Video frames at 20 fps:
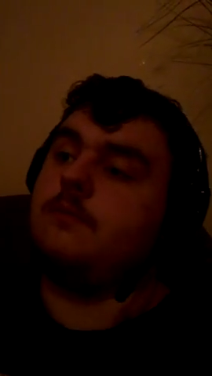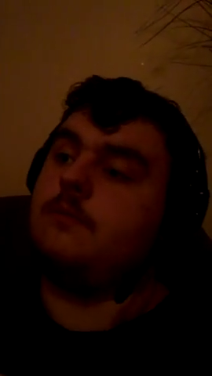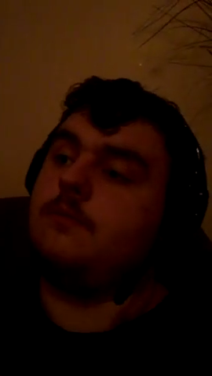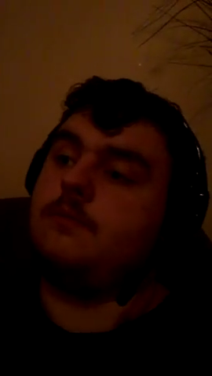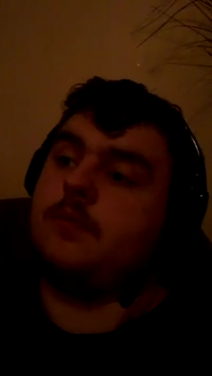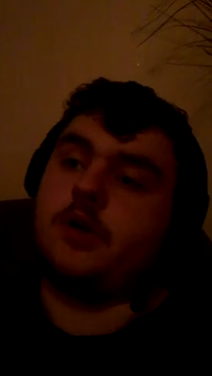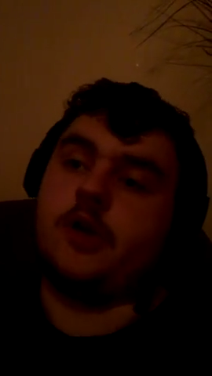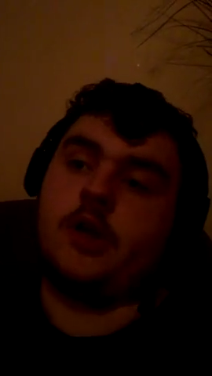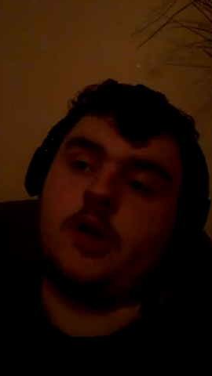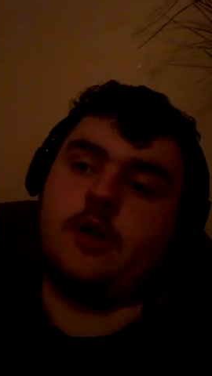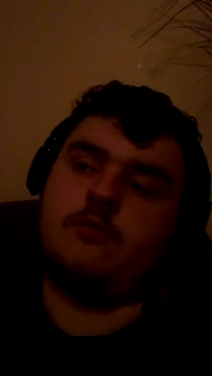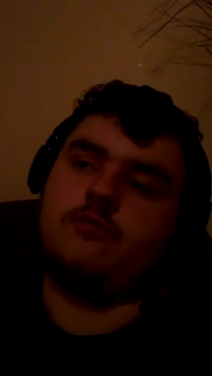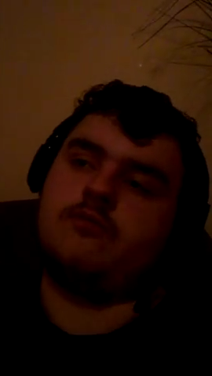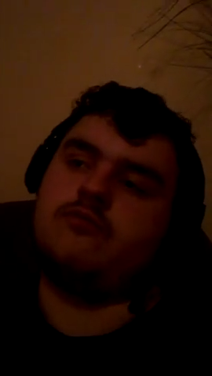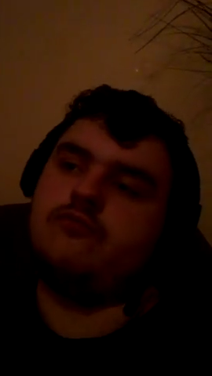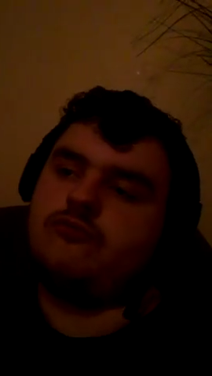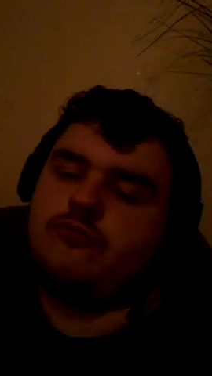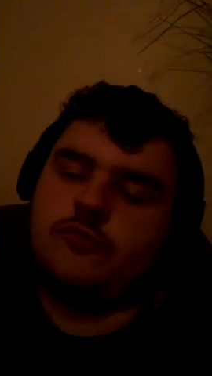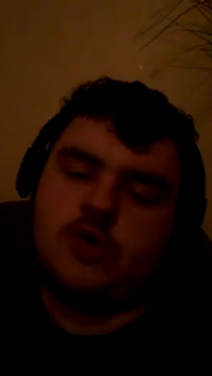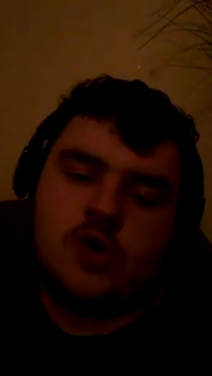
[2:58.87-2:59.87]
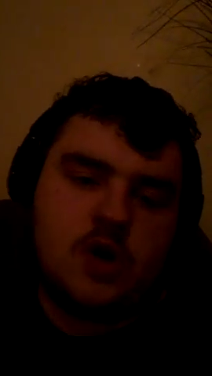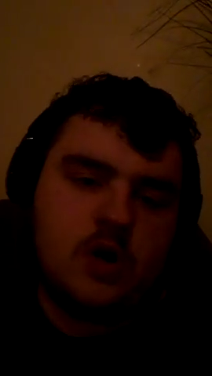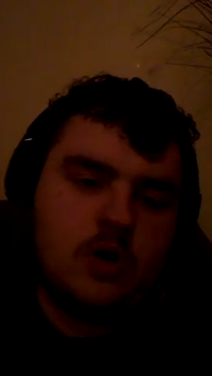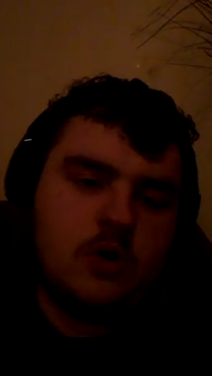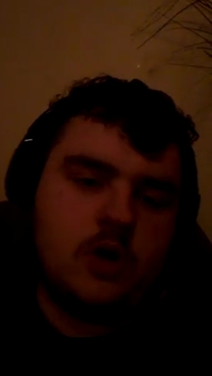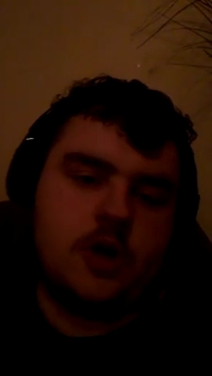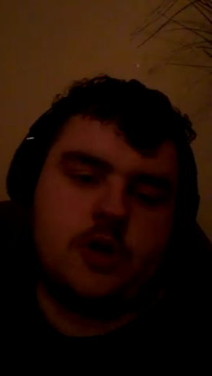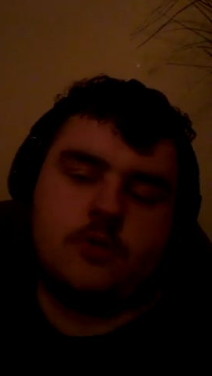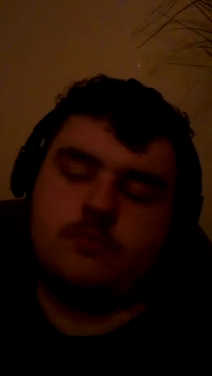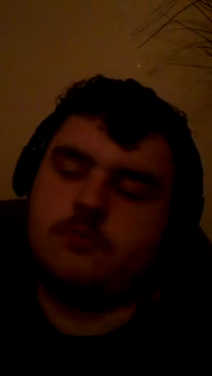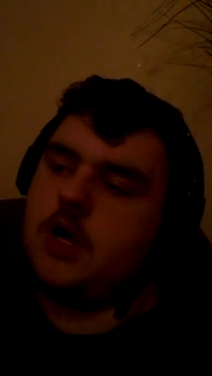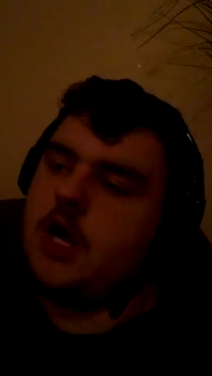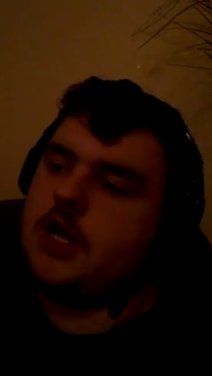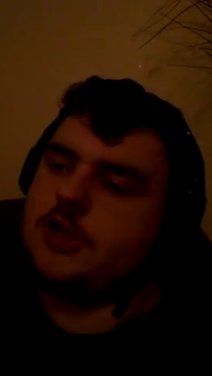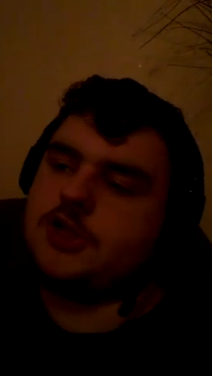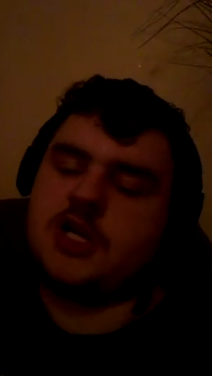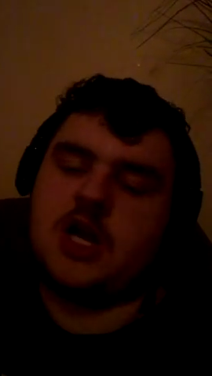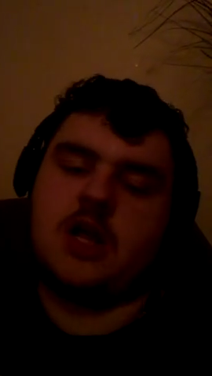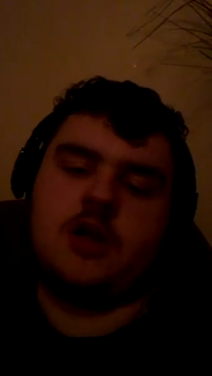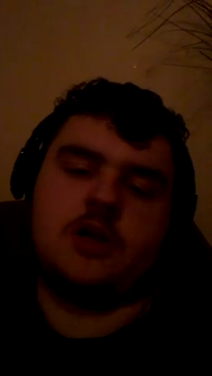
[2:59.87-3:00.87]
but you know what? I
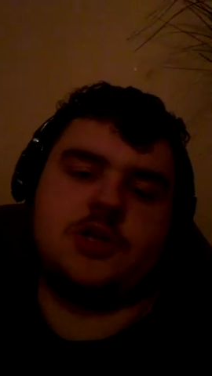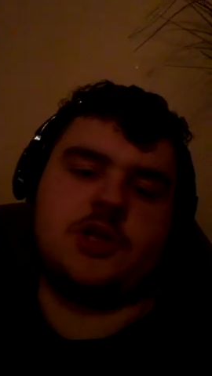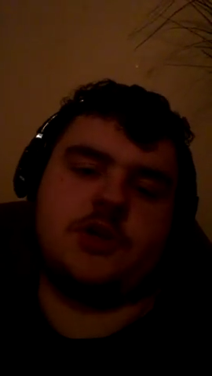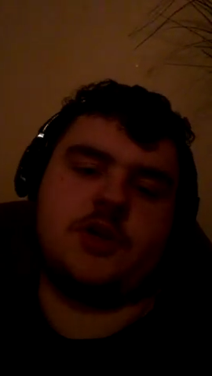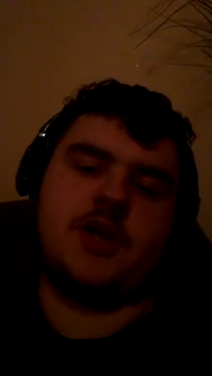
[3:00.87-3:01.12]
challenge your